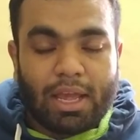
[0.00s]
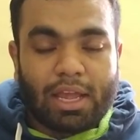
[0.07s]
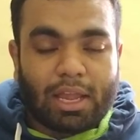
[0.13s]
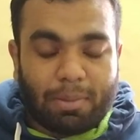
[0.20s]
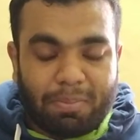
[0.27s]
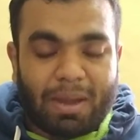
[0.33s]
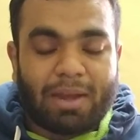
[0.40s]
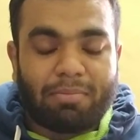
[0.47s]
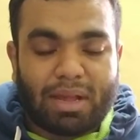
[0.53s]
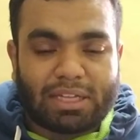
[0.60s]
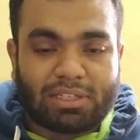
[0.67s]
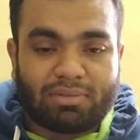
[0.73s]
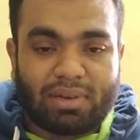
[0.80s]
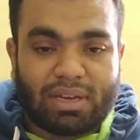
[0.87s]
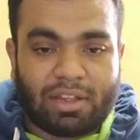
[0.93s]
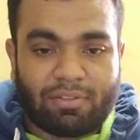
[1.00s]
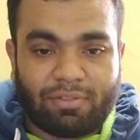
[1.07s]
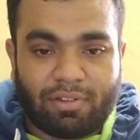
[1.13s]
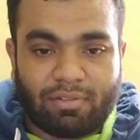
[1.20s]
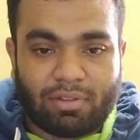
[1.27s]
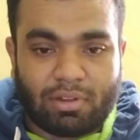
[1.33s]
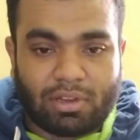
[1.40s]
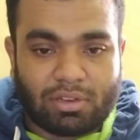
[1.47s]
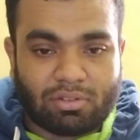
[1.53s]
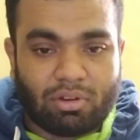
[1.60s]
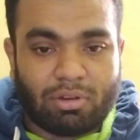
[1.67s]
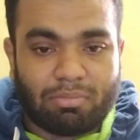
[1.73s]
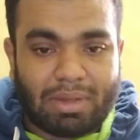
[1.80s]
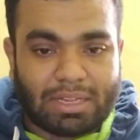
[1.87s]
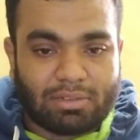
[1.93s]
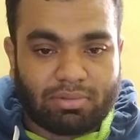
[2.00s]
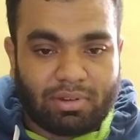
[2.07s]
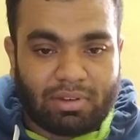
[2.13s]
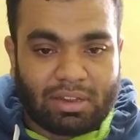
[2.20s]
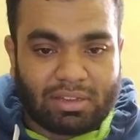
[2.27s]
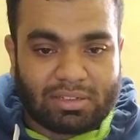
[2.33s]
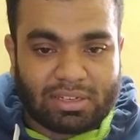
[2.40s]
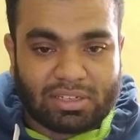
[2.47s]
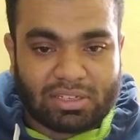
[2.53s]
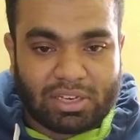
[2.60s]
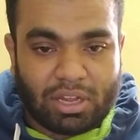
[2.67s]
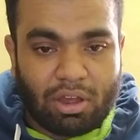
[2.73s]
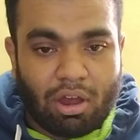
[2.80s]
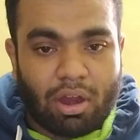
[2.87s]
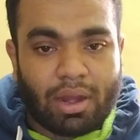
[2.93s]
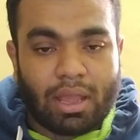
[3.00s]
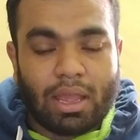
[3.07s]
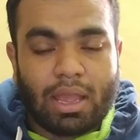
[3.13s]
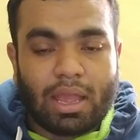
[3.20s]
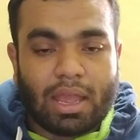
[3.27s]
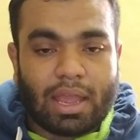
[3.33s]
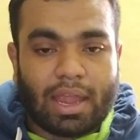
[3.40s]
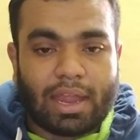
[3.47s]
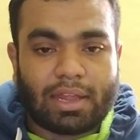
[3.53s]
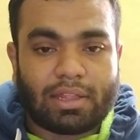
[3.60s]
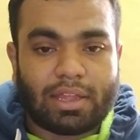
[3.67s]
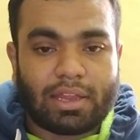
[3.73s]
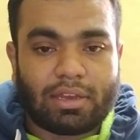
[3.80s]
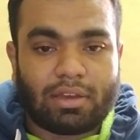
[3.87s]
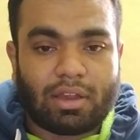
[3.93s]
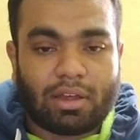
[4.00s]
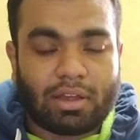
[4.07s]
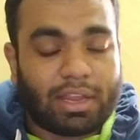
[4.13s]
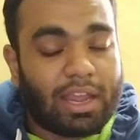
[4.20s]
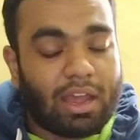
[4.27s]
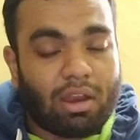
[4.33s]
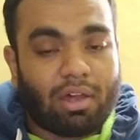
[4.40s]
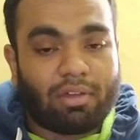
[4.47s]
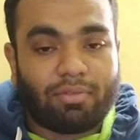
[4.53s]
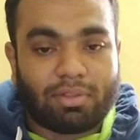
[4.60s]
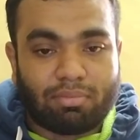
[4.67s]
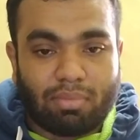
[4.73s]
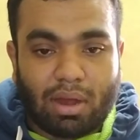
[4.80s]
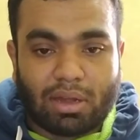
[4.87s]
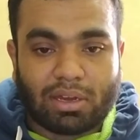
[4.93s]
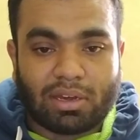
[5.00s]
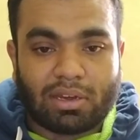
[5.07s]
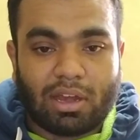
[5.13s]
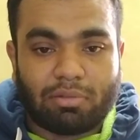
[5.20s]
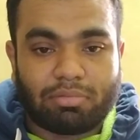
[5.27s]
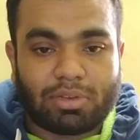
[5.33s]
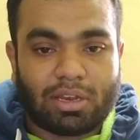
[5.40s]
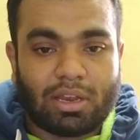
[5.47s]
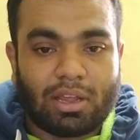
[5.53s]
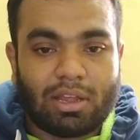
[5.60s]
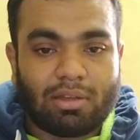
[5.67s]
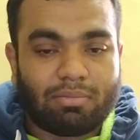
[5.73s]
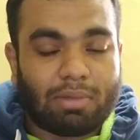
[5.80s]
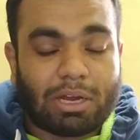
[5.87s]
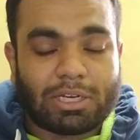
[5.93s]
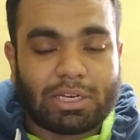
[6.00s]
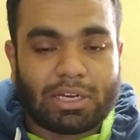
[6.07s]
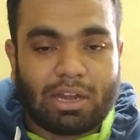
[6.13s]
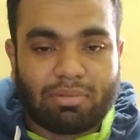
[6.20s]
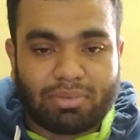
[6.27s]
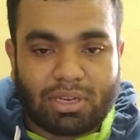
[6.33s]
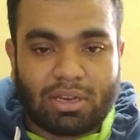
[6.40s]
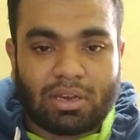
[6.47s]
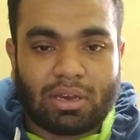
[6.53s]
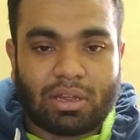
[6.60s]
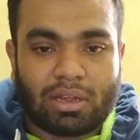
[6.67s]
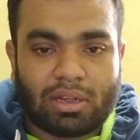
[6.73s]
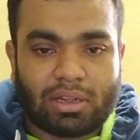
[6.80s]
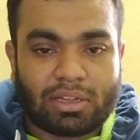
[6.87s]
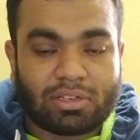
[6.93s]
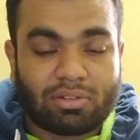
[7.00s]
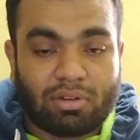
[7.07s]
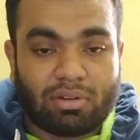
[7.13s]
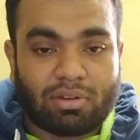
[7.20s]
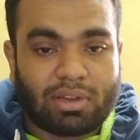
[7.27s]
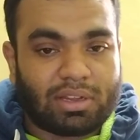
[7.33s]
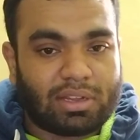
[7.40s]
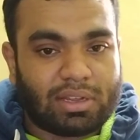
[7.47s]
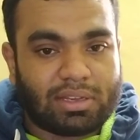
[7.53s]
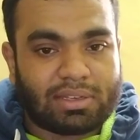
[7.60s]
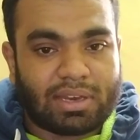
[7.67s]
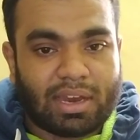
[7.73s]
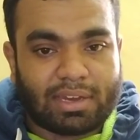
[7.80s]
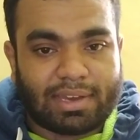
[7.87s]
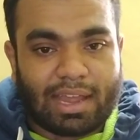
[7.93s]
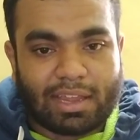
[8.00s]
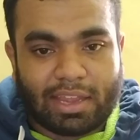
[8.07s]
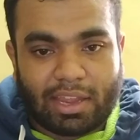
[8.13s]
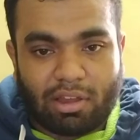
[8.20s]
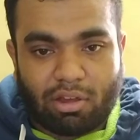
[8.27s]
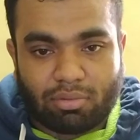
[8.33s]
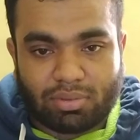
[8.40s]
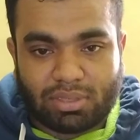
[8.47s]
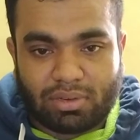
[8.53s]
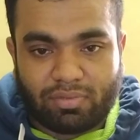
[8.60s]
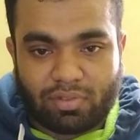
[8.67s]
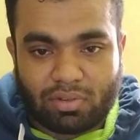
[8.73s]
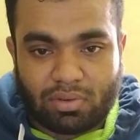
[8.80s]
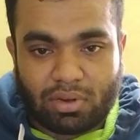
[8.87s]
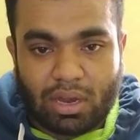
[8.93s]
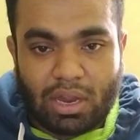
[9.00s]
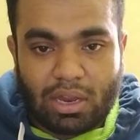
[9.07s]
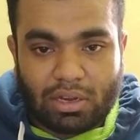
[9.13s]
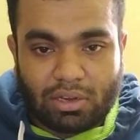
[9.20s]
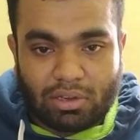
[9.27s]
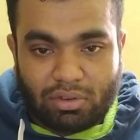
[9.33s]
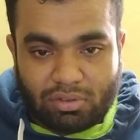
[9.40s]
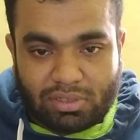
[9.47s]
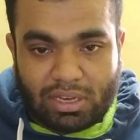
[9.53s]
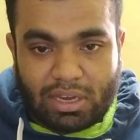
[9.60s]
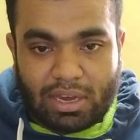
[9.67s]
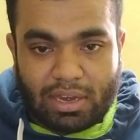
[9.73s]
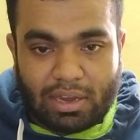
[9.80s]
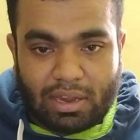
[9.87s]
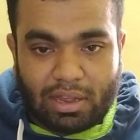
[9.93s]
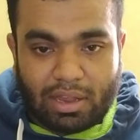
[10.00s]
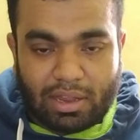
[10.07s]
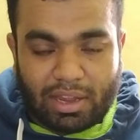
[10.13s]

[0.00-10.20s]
He scored a match-winning 60 odd, and then he along with Martin Guptill. Martin Guptill is an attacking option for New Zealand.